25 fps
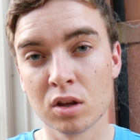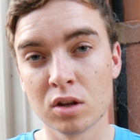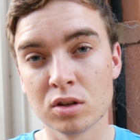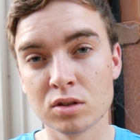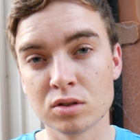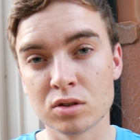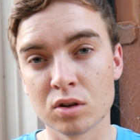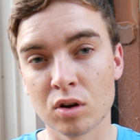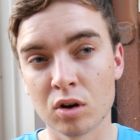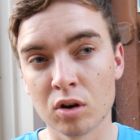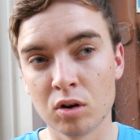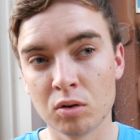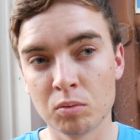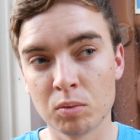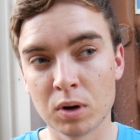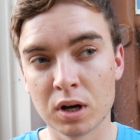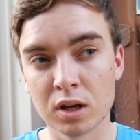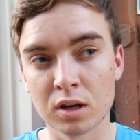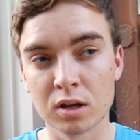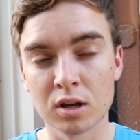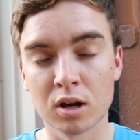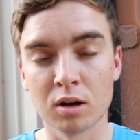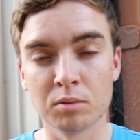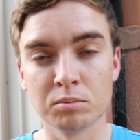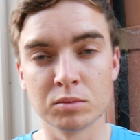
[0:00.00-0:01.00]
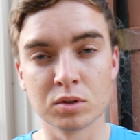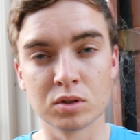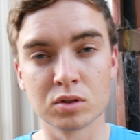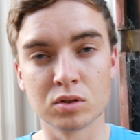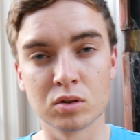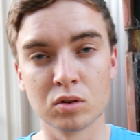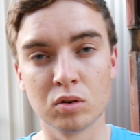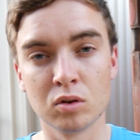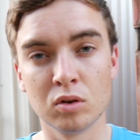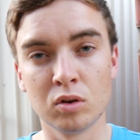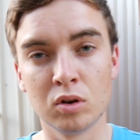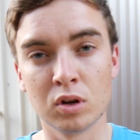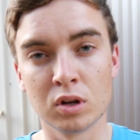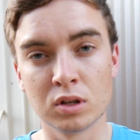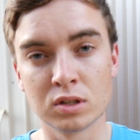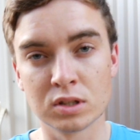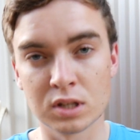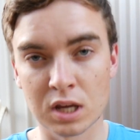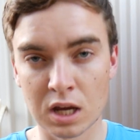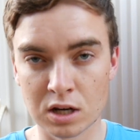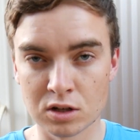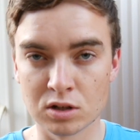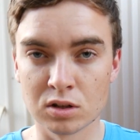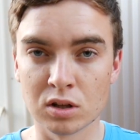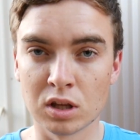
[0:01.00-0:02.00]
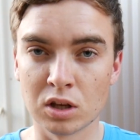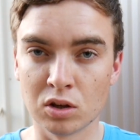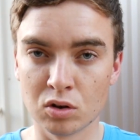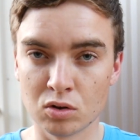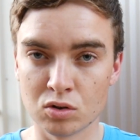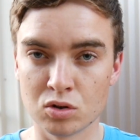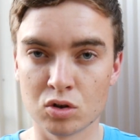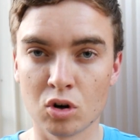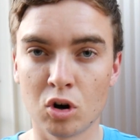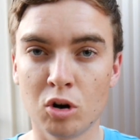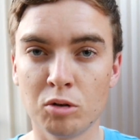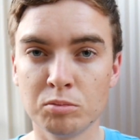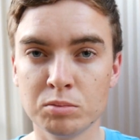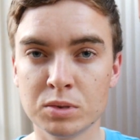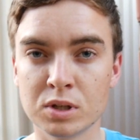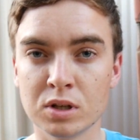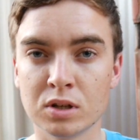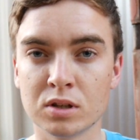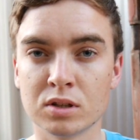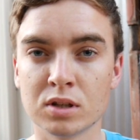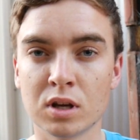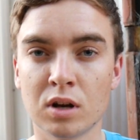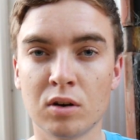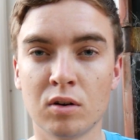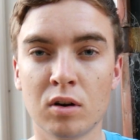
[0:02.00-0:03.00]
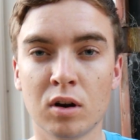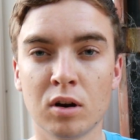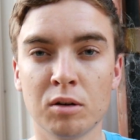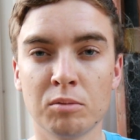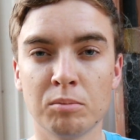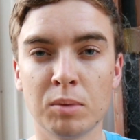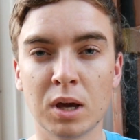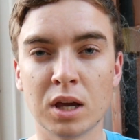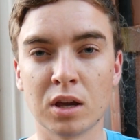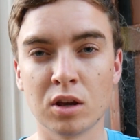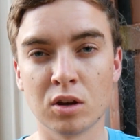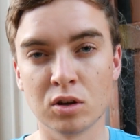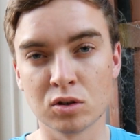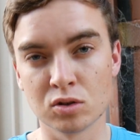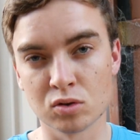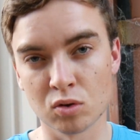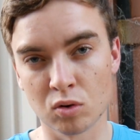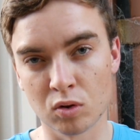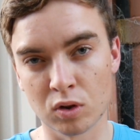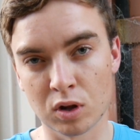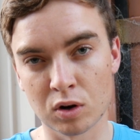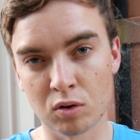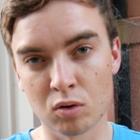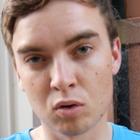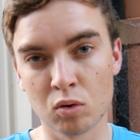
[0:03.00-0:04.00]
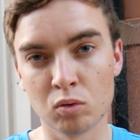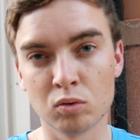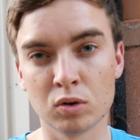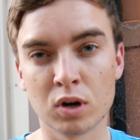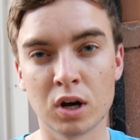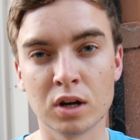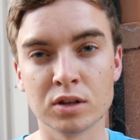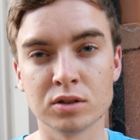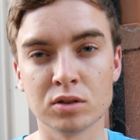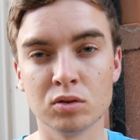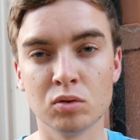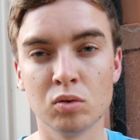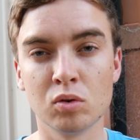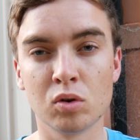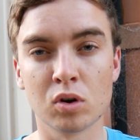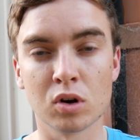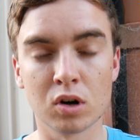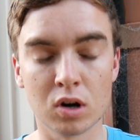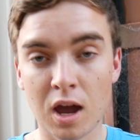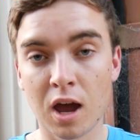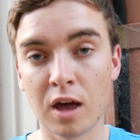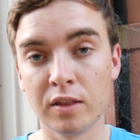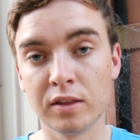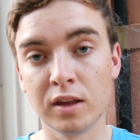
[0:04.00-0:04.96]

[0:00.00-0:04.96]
So when it comes to scheduling your jobs, etc., making sure they're all nice and organized.